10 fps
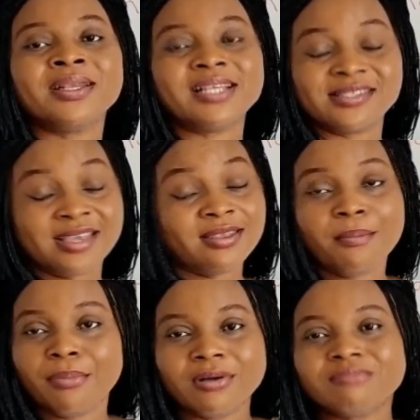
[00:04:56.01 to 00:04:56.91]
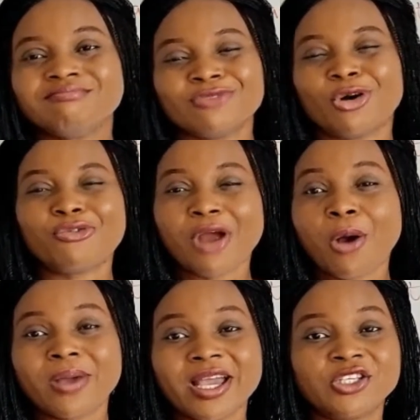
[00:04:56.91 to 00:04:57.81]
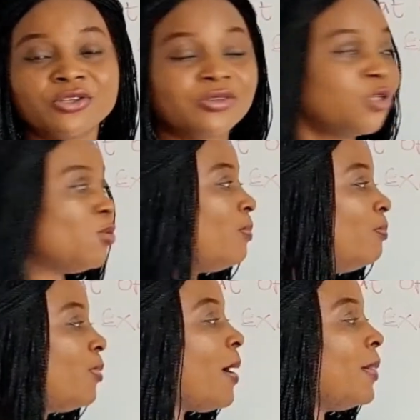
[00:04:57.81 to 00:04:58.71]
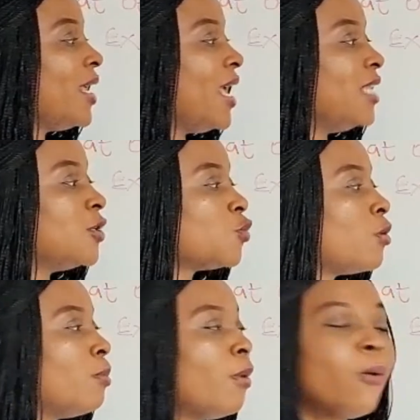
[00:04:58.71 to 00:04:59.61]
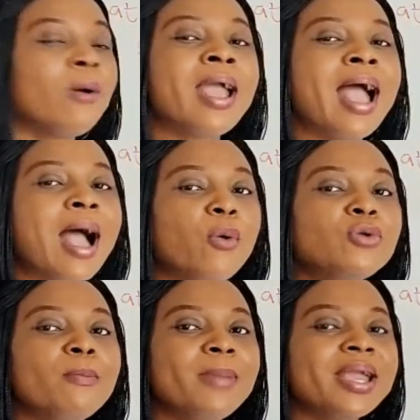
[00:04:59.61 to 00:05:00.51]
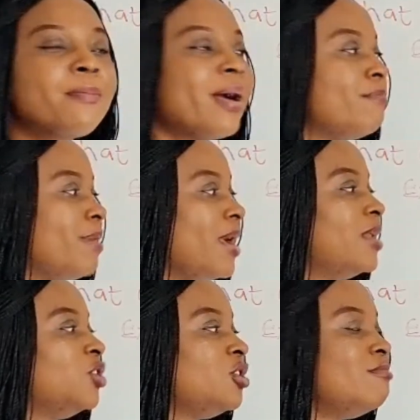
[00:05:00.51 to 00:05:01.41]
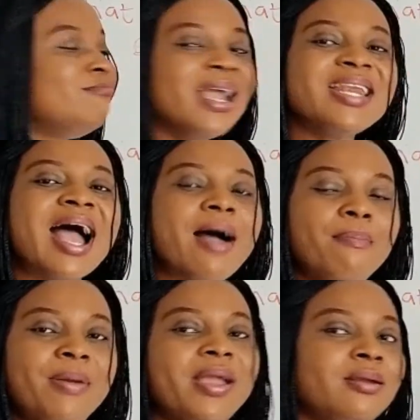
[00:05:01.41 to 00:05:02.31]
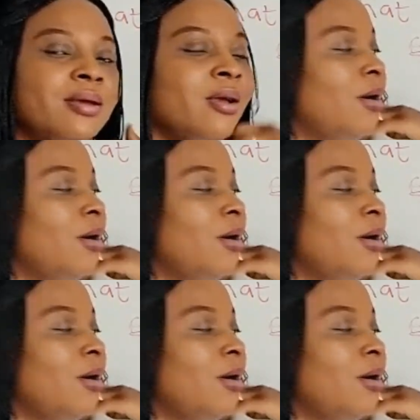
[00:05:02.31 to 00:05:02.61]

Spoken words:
They say them, but on rare occasions. You will probably hear this one more. I want to make my bed. She made her bed.